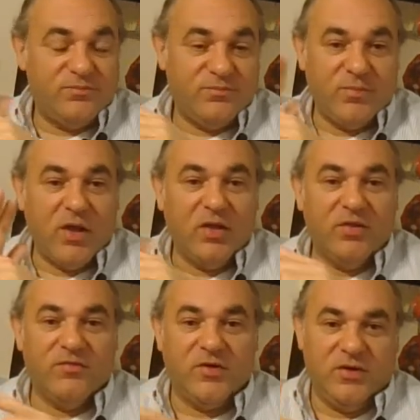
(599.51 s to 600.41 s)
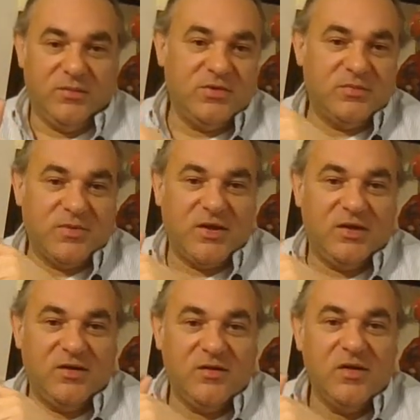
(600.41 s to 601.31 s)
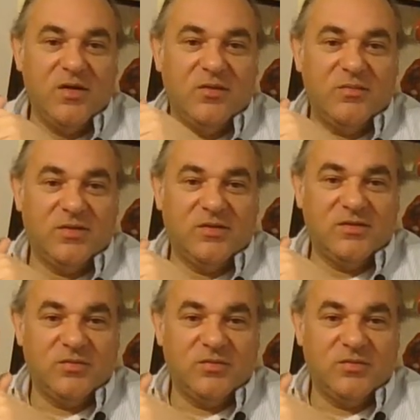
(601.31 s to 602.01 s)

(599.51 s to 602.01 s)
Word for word: ball of the foot. I'm using my hand here, but this is,